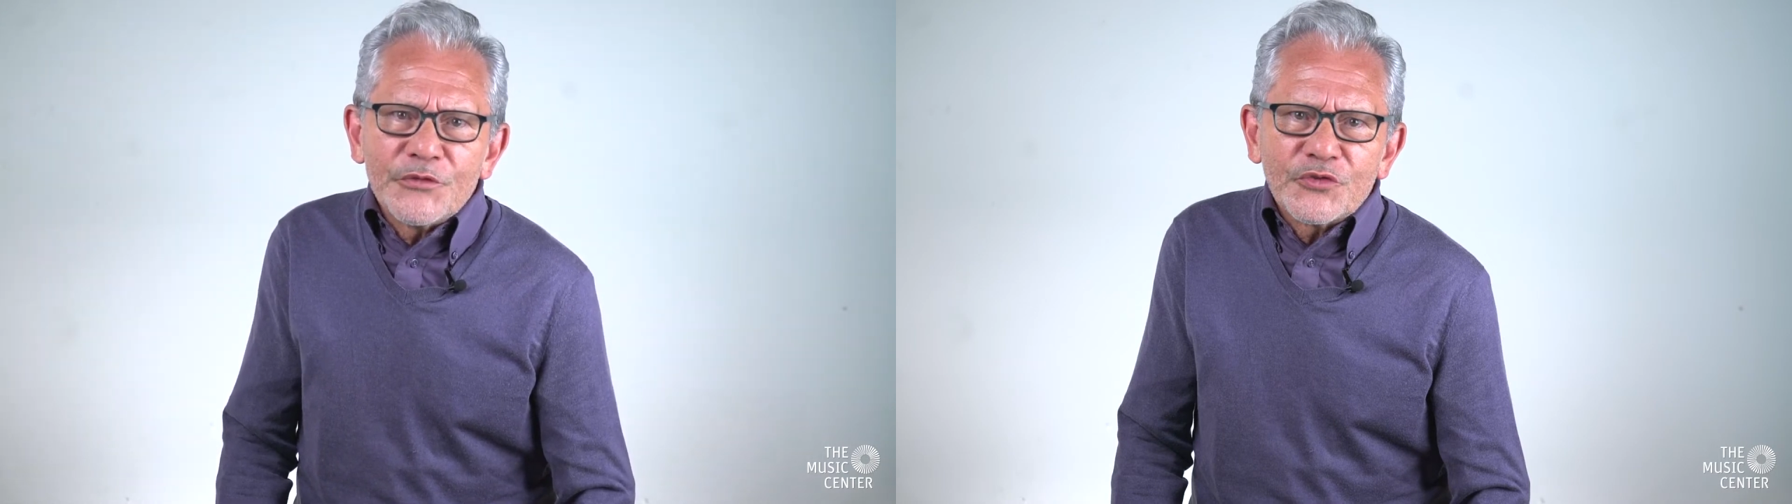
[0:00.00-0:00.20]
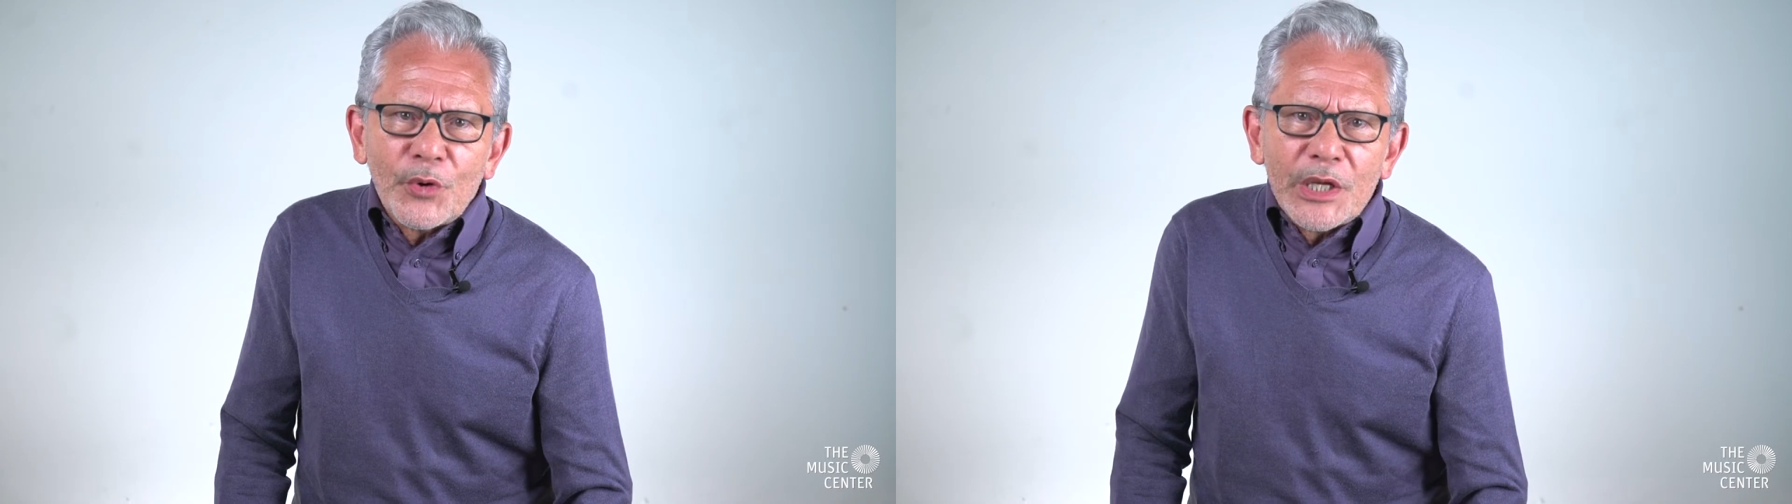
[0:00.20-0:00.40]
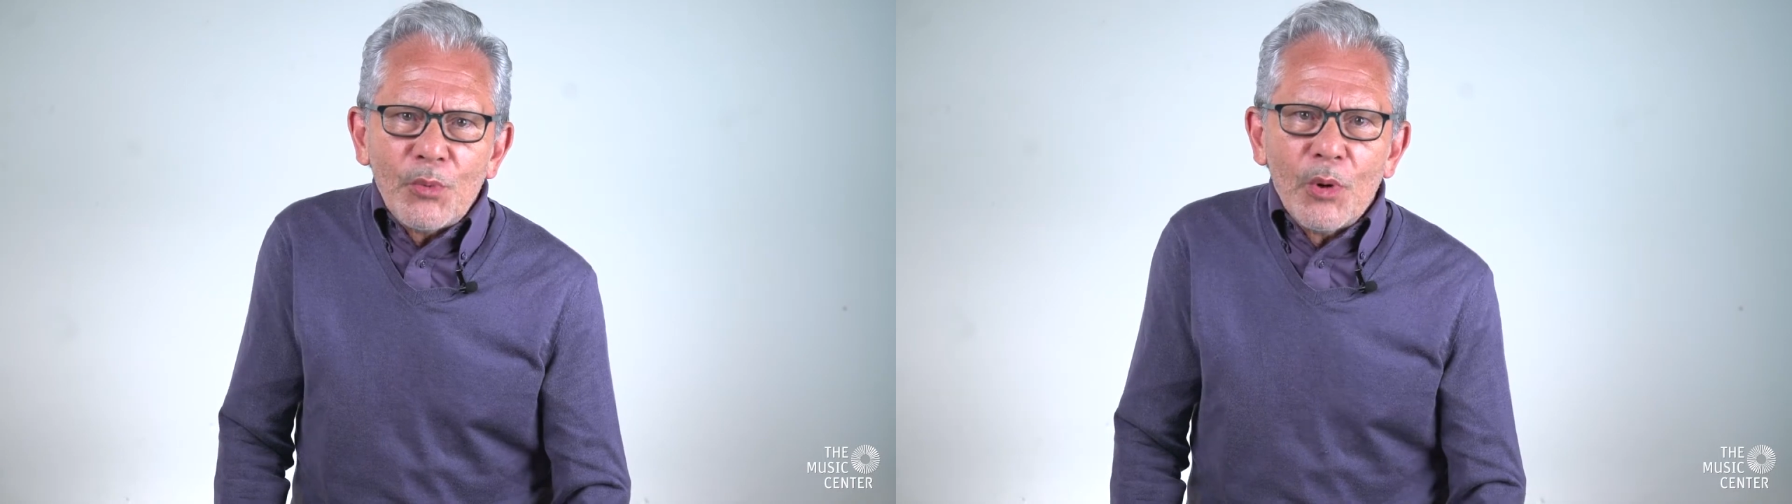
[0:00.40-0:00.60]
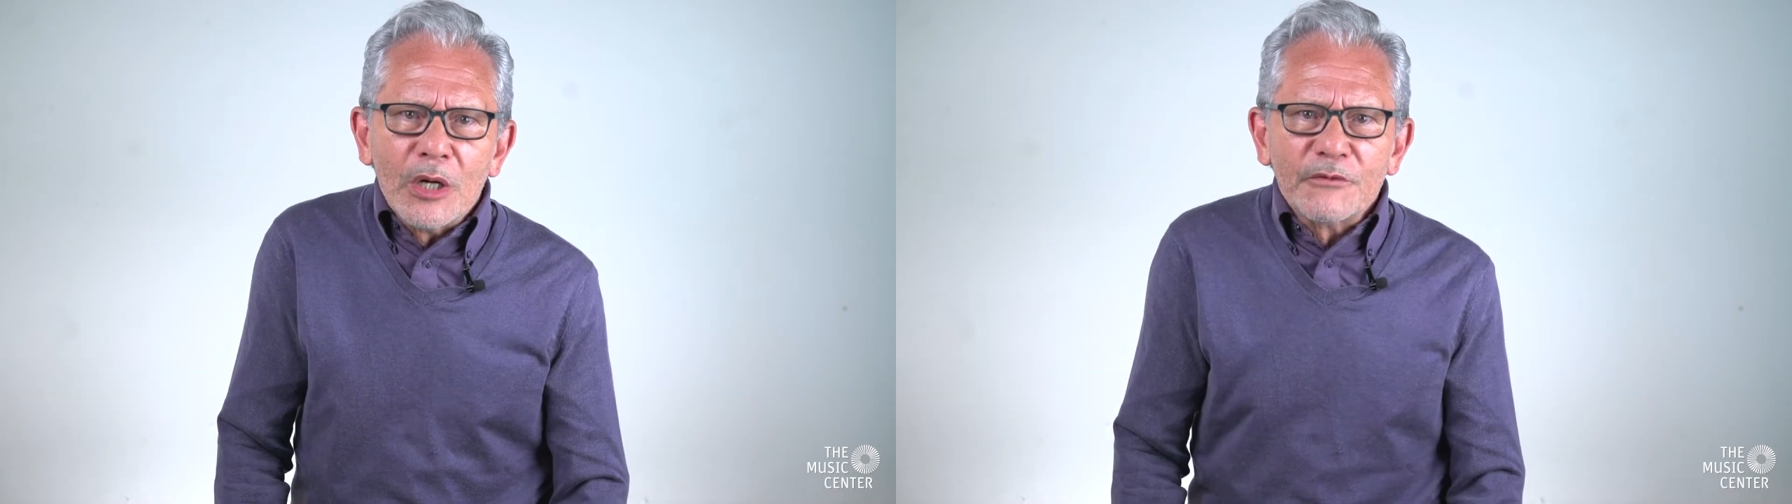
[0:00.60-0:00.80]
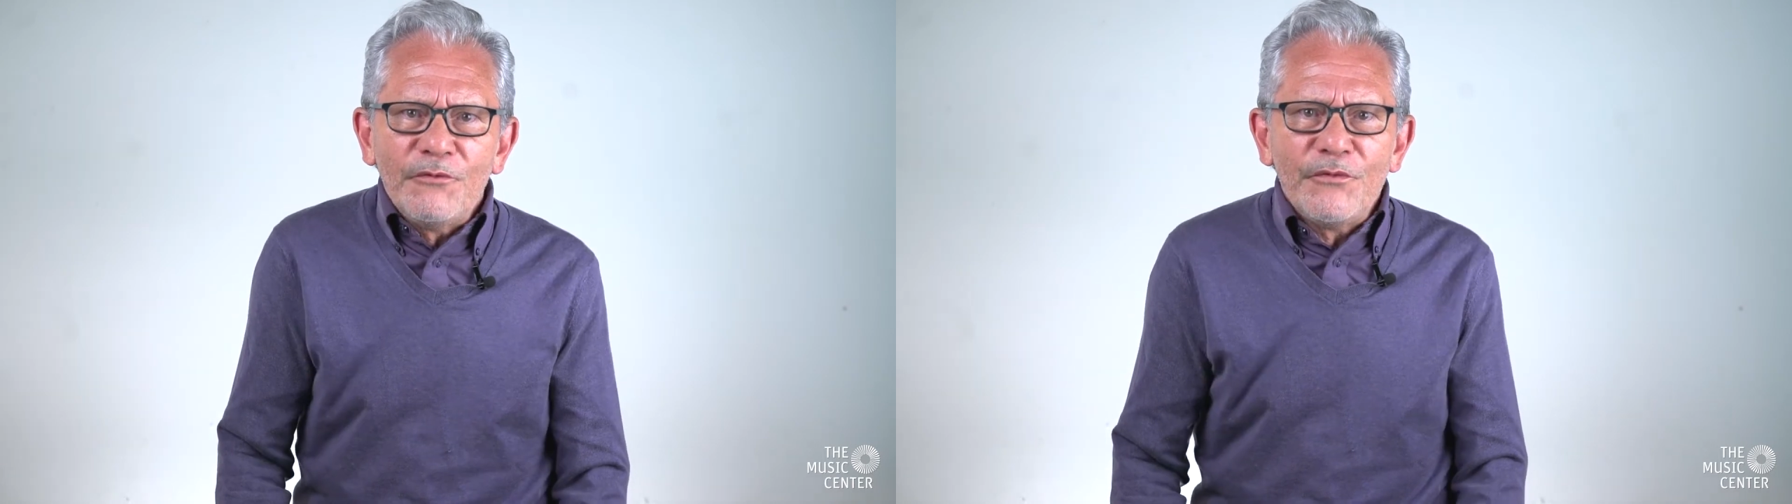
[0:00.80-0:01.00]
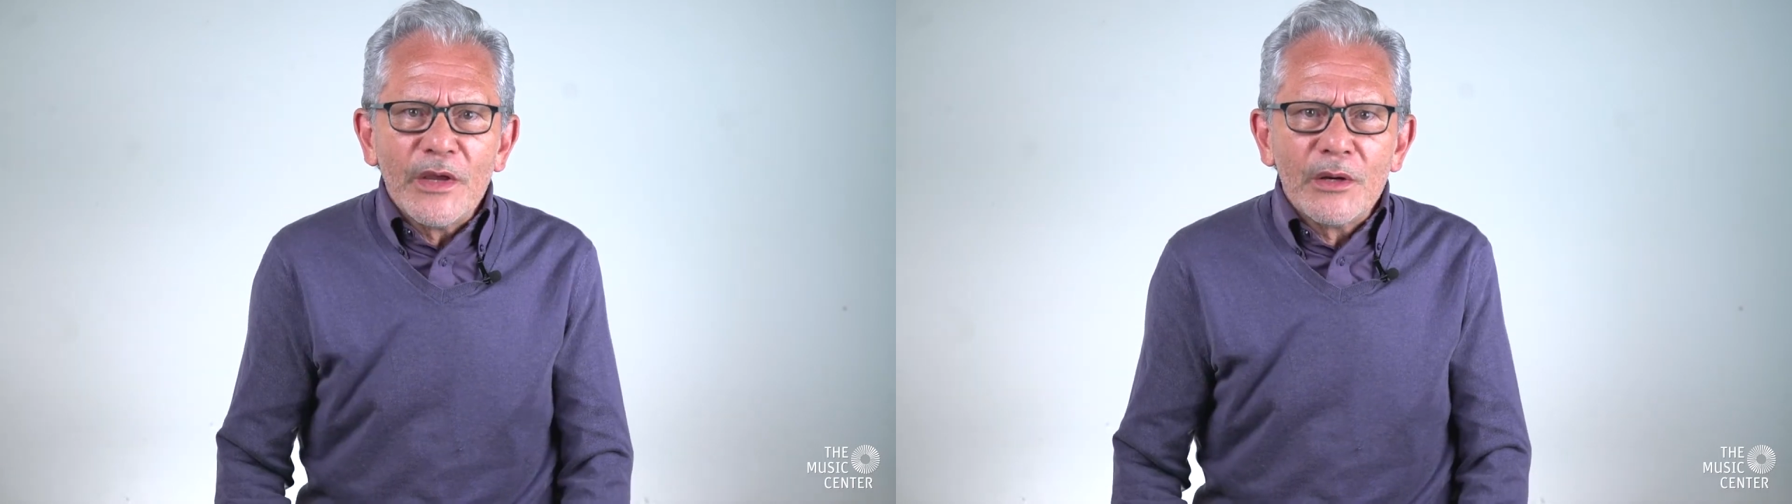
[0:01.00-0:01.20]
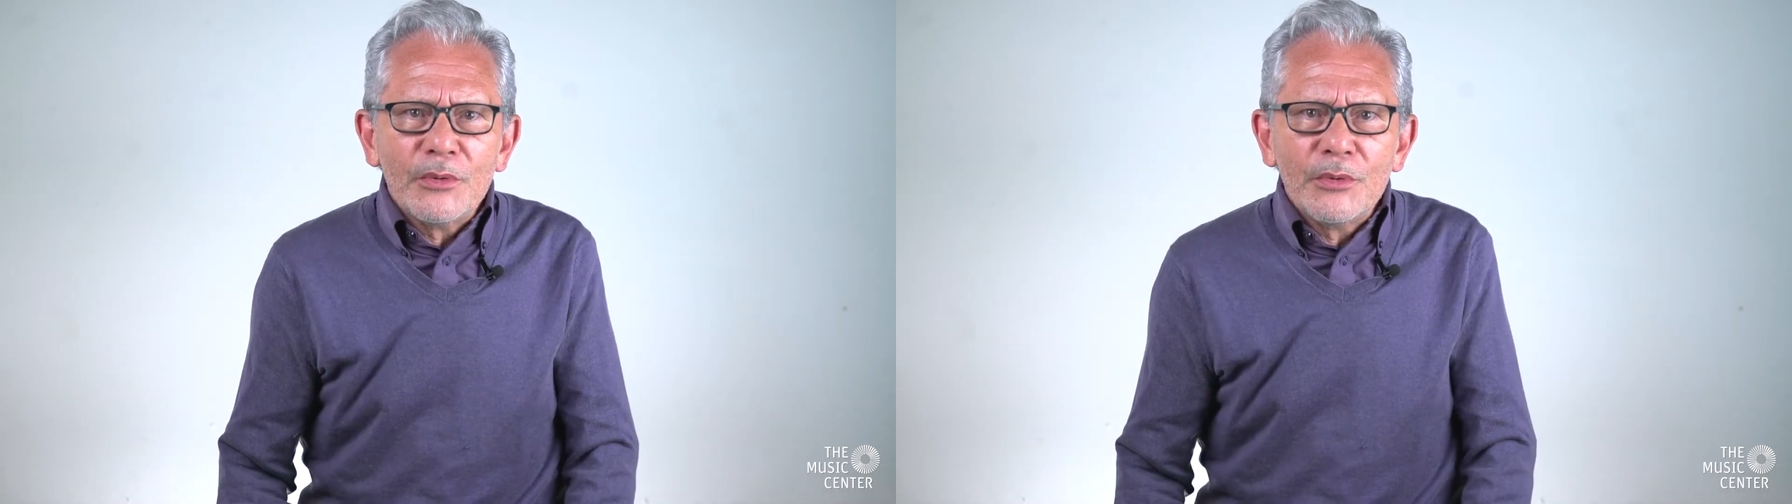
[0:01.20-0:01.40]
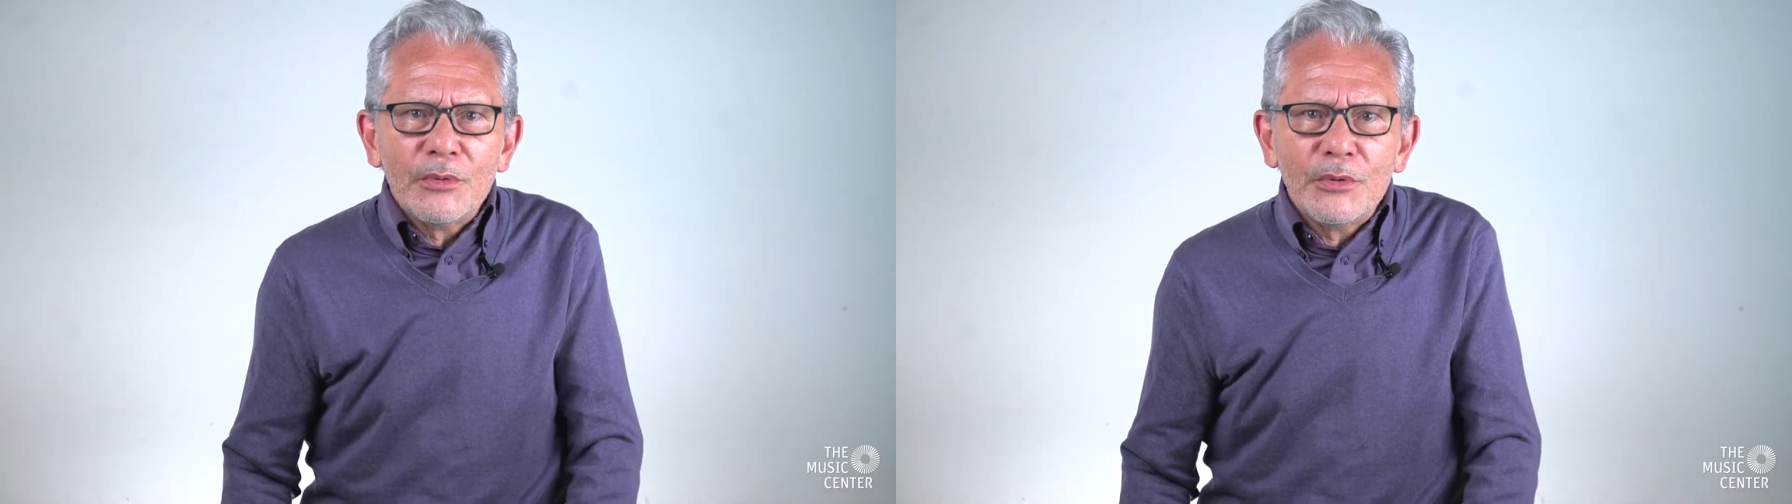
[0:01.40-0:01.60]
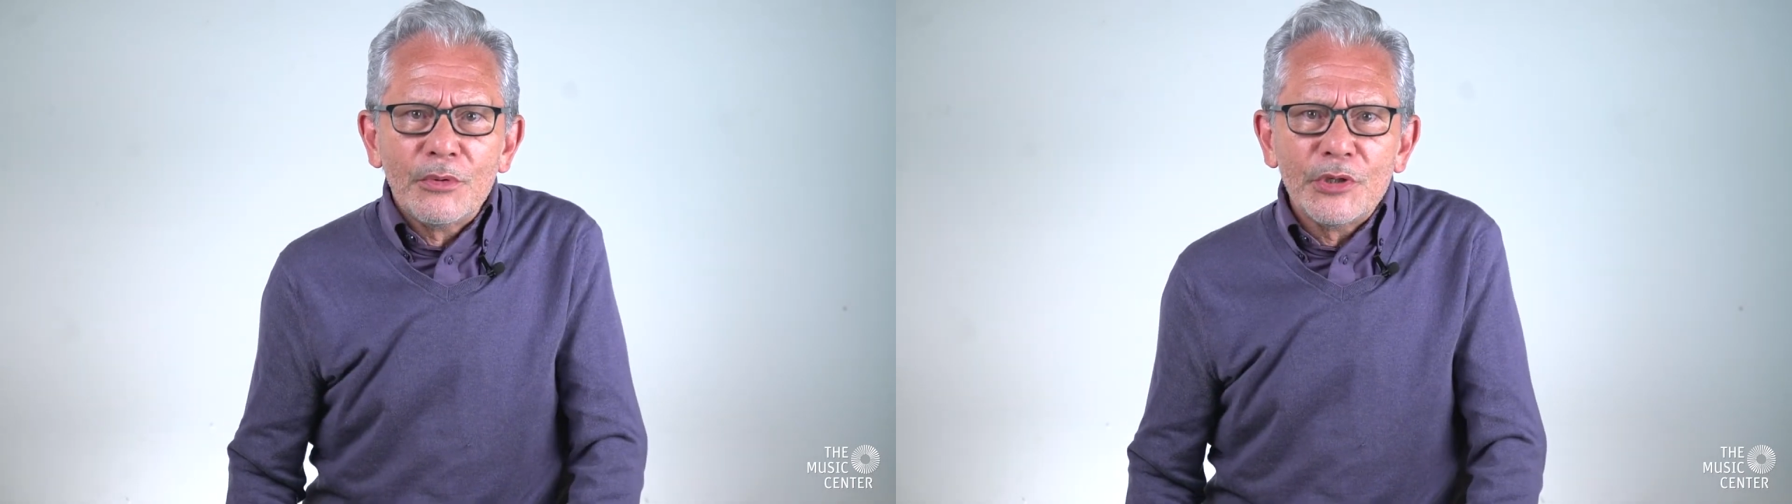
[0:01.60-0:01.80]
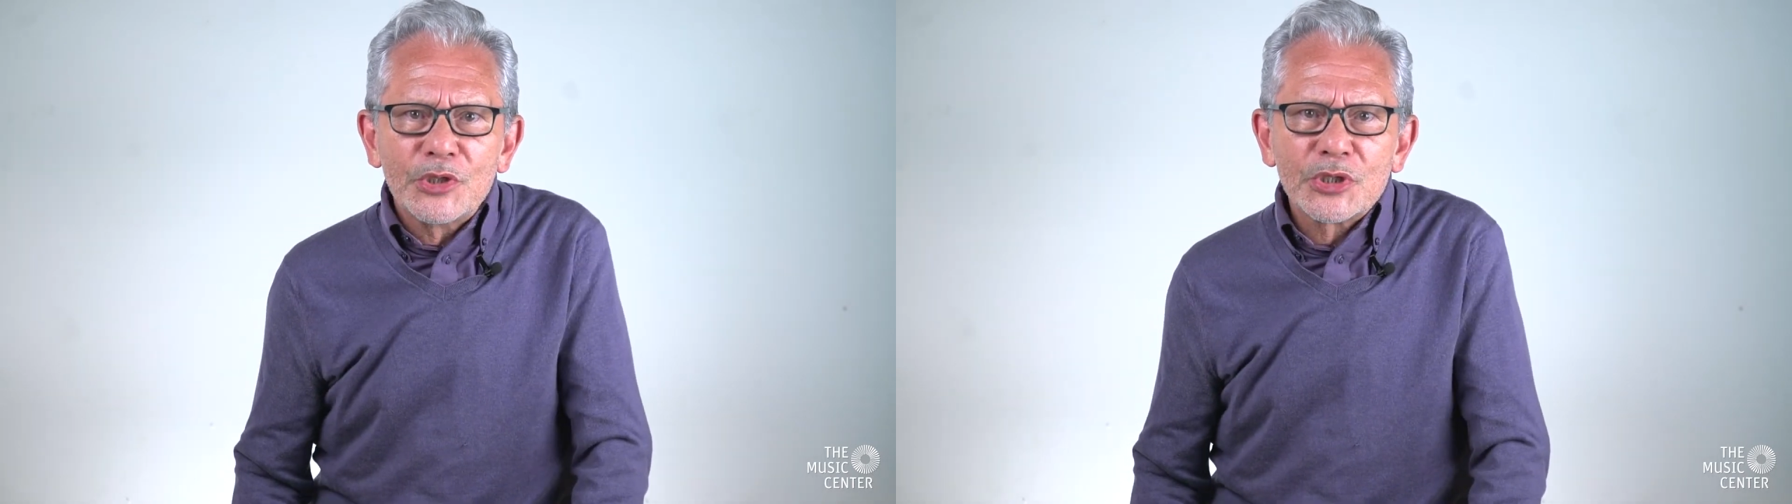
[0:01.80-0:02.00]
So he walked very